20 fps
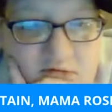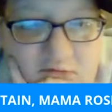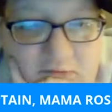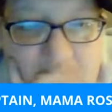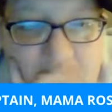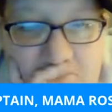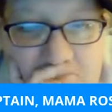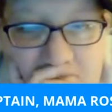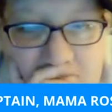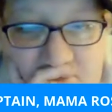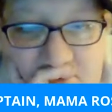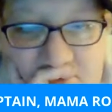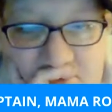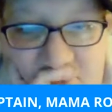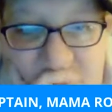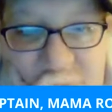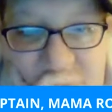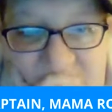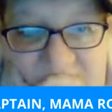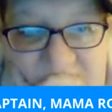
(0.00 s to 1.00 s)

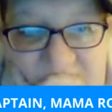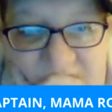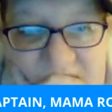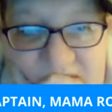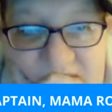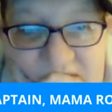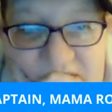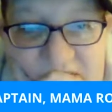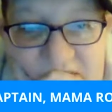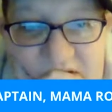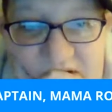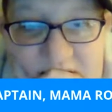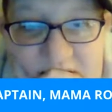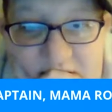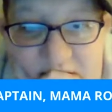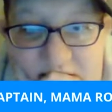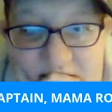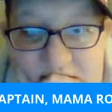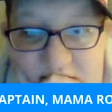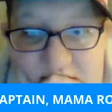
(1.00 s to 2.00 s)
what are those other
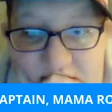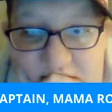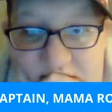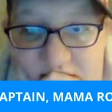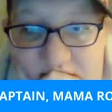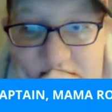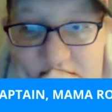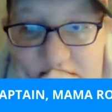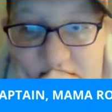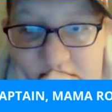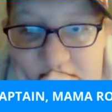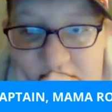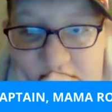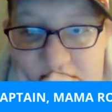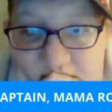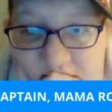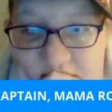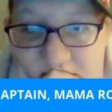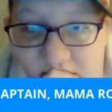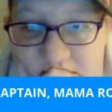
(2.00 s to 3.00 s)
ones I
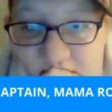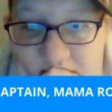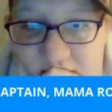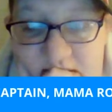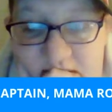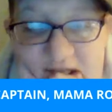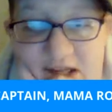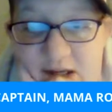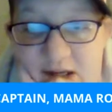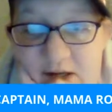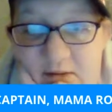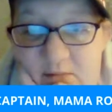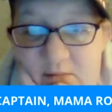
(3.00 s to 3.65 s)
sold? The